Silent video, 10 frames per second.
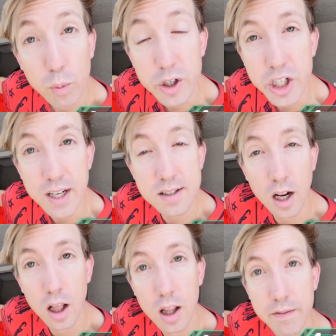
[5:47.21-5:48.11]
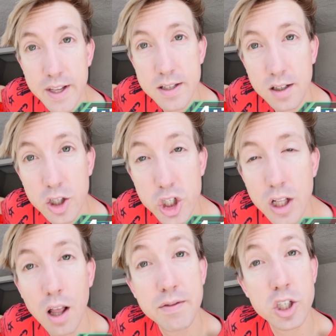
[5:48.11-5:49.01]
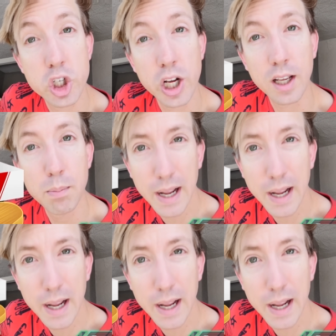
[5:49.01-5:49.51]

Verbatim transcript: Regina's going to love this because she loves chicken